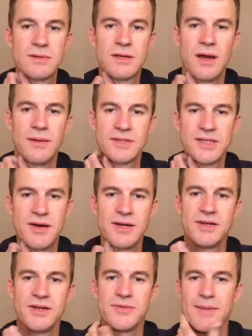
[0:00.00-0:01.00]
oh, sorry to
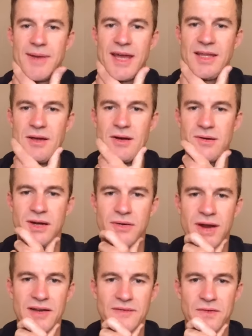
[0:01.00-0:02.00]
interrupt, mate. You're in
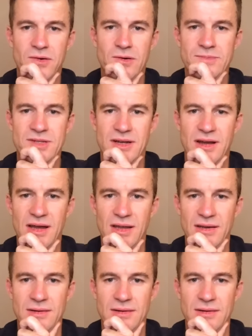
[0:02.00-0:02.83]
great form tonight.